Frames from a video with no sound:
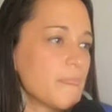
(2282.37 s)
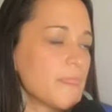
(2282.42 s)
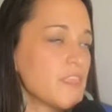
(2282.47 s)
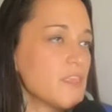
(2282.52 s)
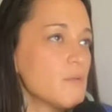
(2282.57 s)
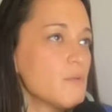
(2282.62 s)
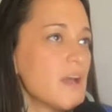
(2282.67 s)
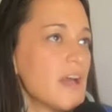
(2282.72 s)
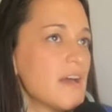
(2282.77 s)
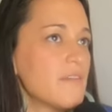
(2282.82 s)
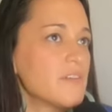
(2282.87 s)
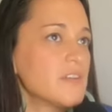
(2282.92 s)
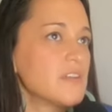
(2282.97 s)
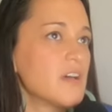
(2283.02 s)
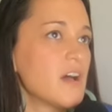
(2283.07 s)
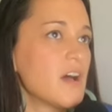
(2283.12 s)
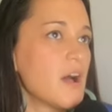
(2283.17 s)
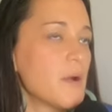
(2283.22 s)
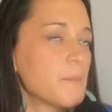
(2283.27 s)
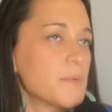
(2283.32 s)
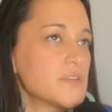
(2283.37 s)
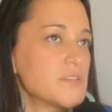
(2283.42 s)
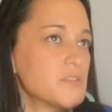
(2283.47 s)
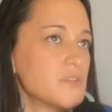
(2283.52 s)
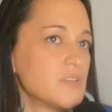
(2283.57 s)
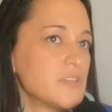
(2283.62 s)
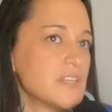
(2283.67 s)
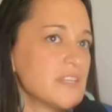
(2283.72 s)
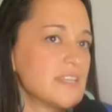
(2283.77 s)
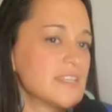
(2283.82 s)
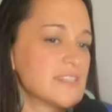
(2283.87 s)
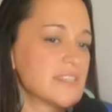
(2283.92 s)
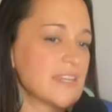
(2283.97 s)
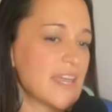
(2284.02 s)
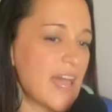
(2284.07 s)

you have an opportunity as an